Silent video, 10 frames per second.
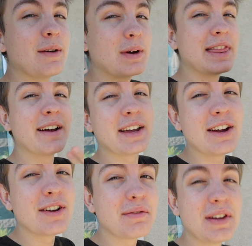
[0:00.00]
when they're
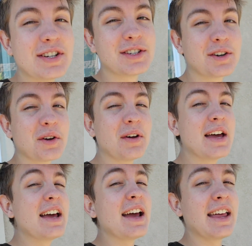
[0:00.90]
here to feed your turtle
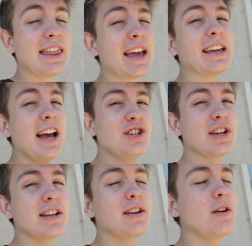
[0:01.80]
and they catch
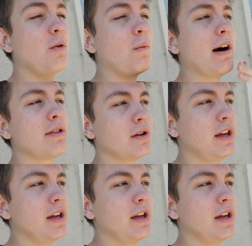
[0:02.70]
it while they're